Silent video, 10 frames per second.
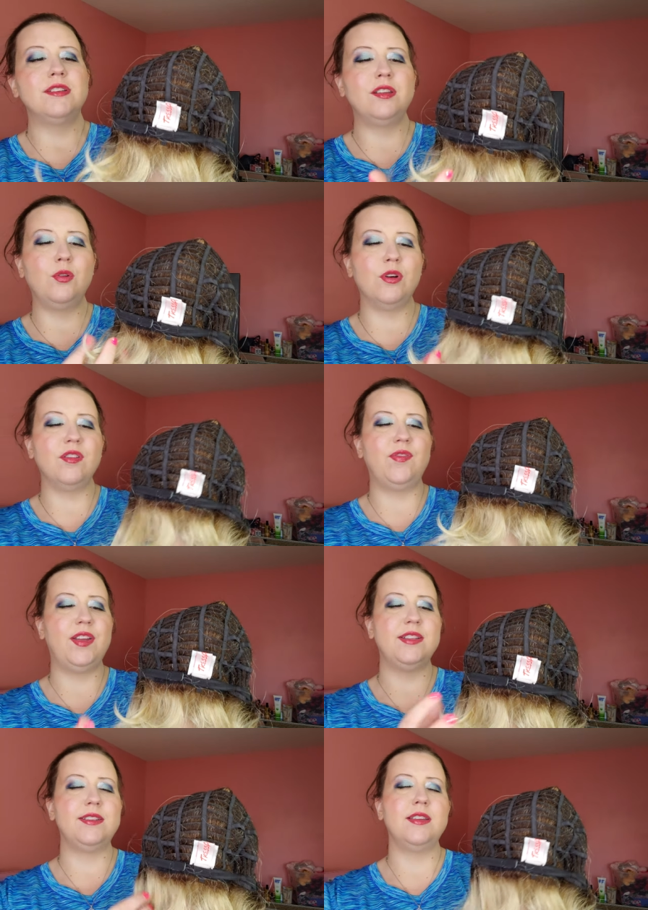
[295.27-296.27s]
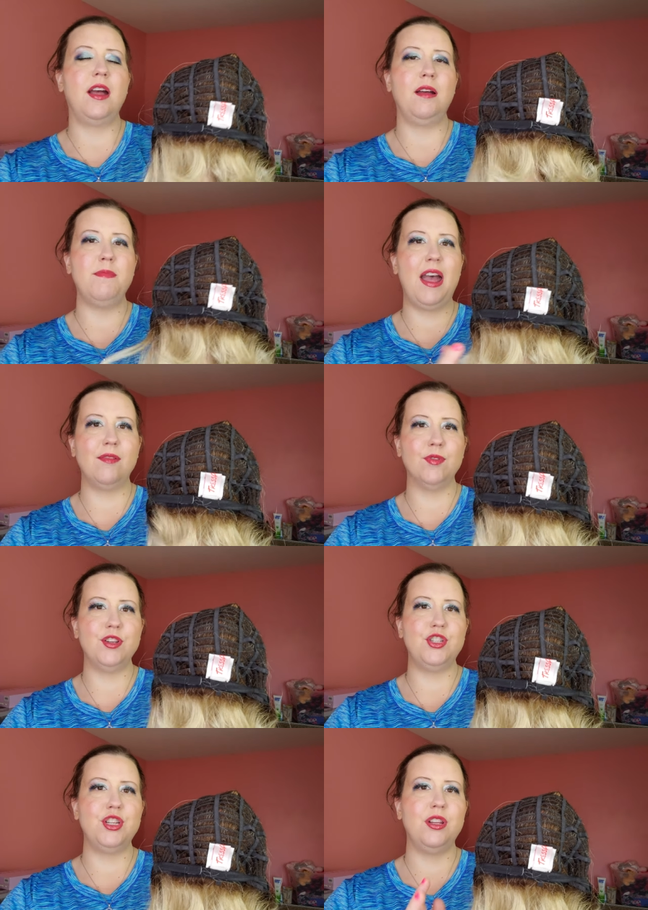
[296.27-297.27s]
lore fits um,
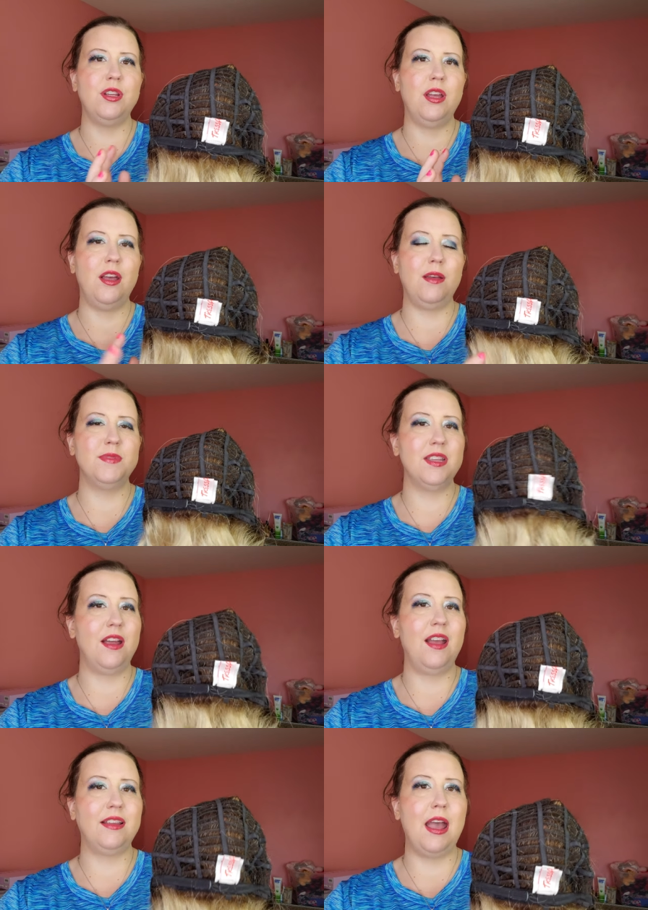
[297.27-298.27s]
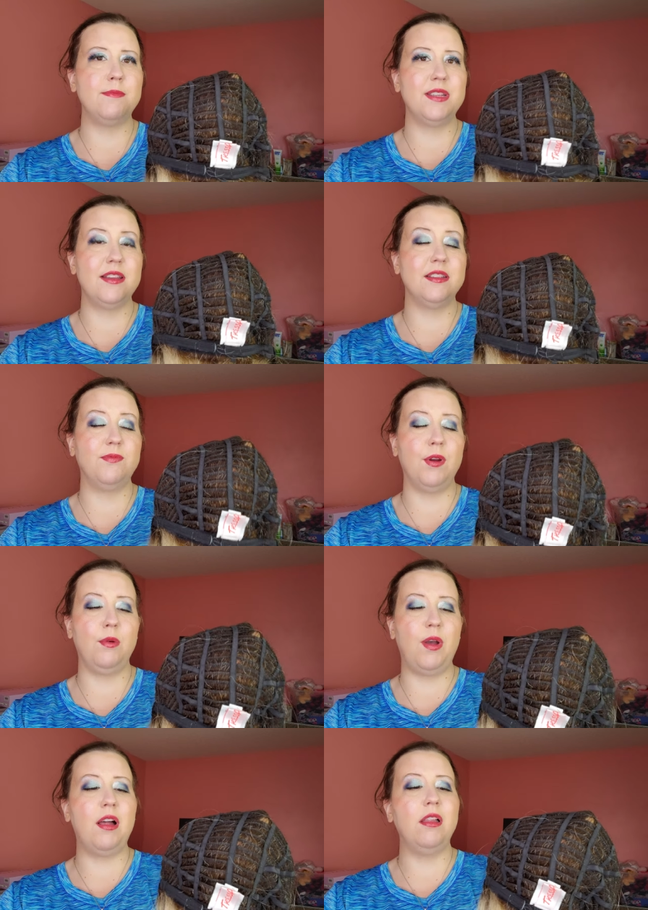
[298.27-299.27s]
average um, cap sizes very
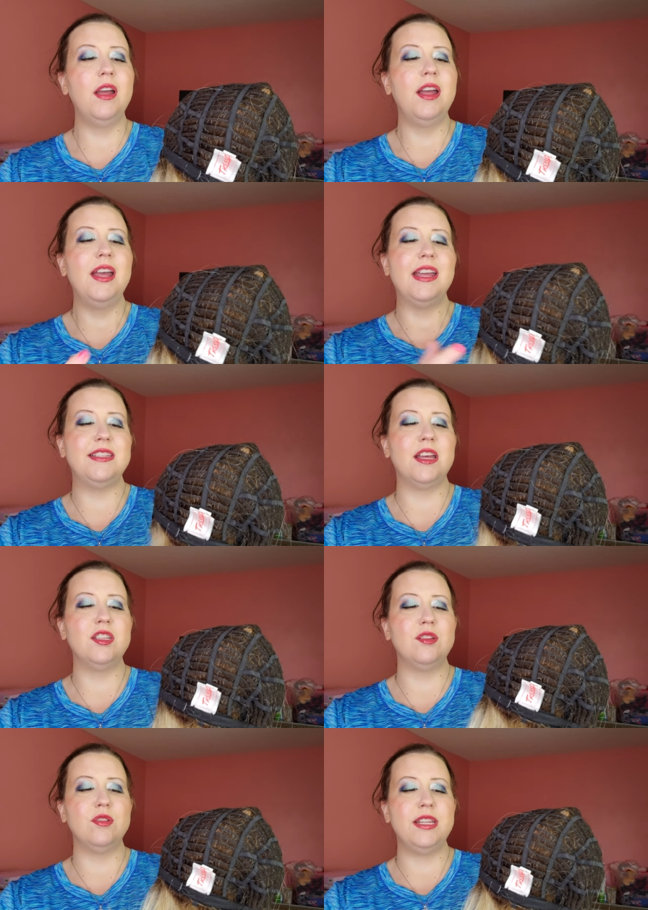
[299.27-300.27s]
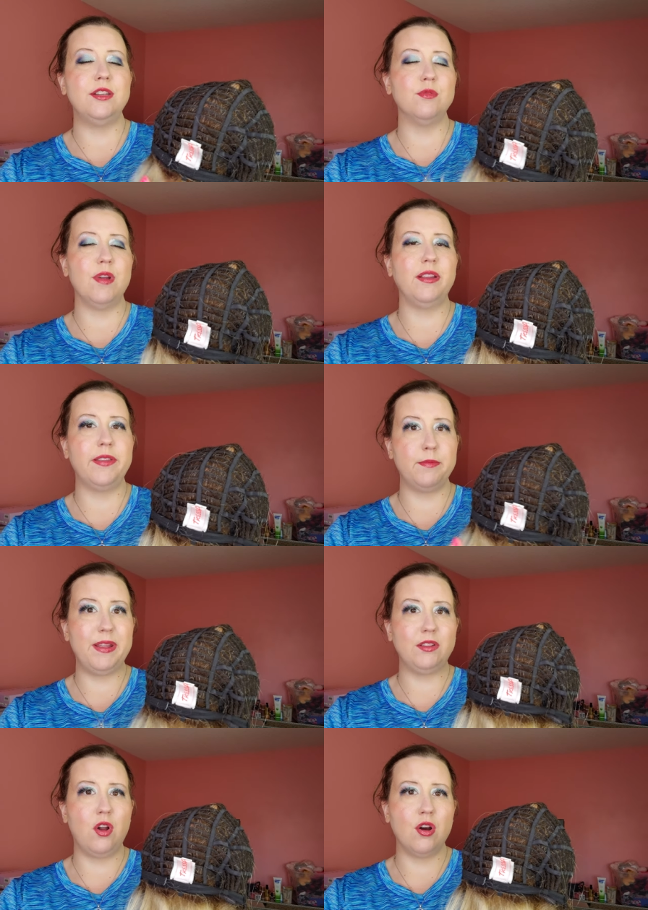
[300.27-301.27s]
well. It does tend to run a little
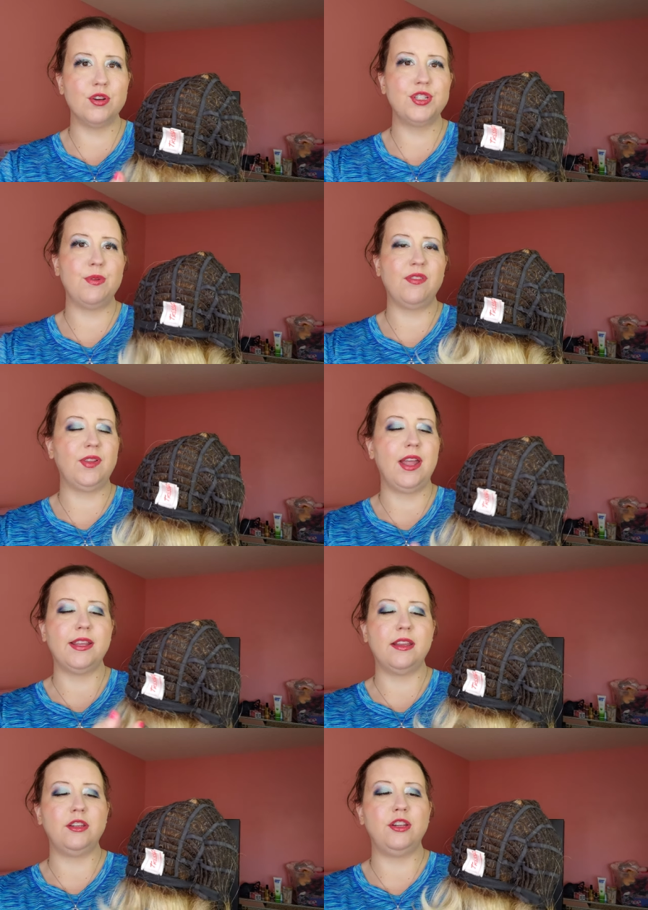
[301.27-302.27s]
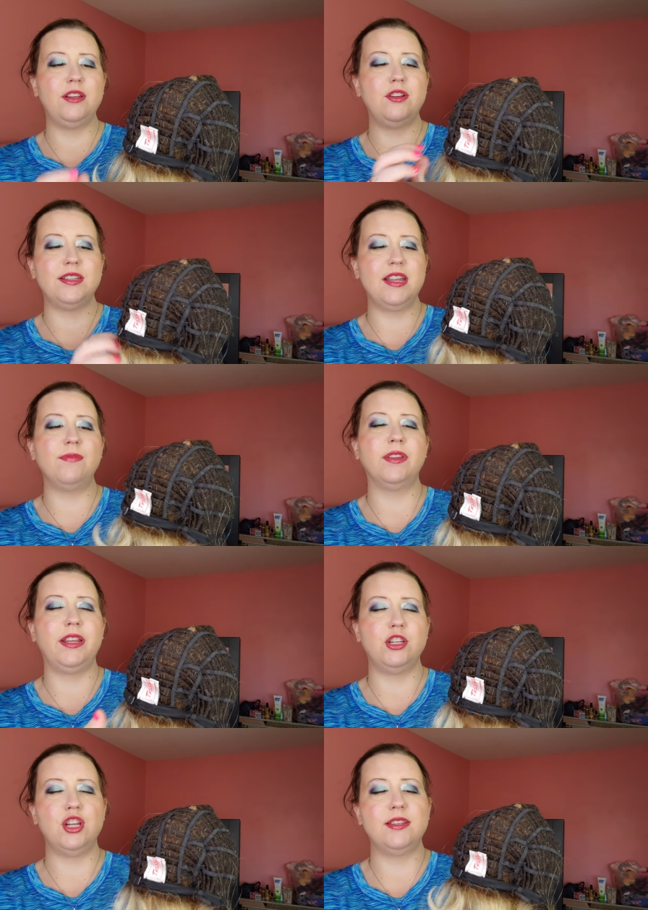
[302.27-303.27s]
bit large, so I feel like it you could
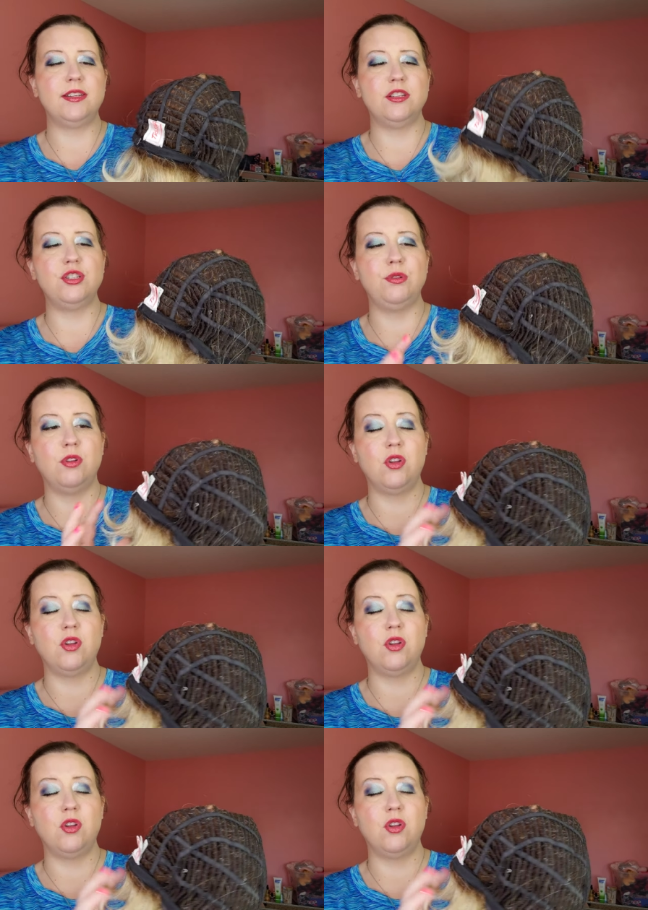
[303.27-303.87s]
definitely adjust it to a